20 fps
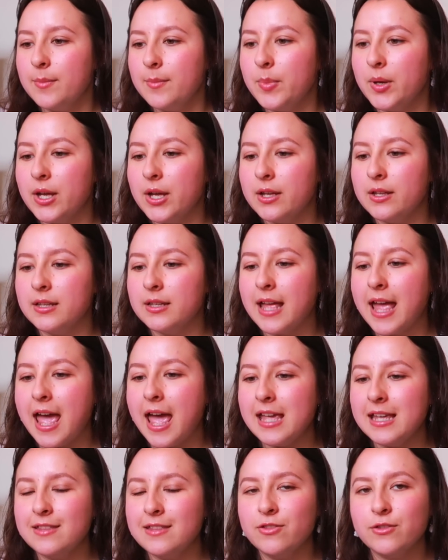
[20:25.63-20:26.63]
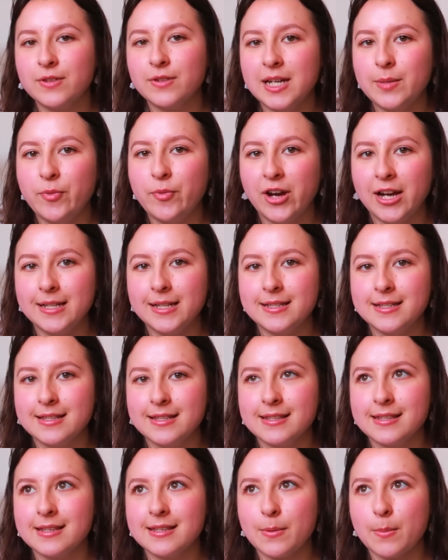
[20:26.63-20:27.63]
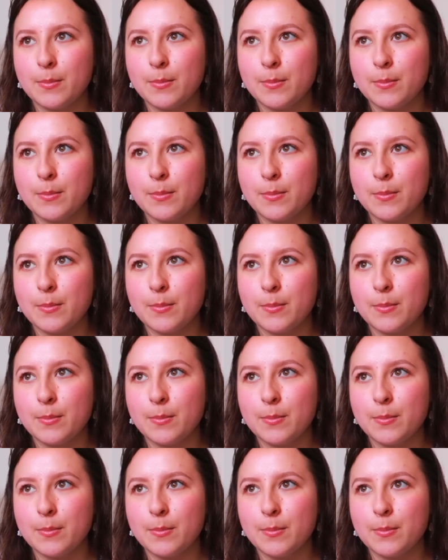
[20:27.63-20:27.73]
but A3 prints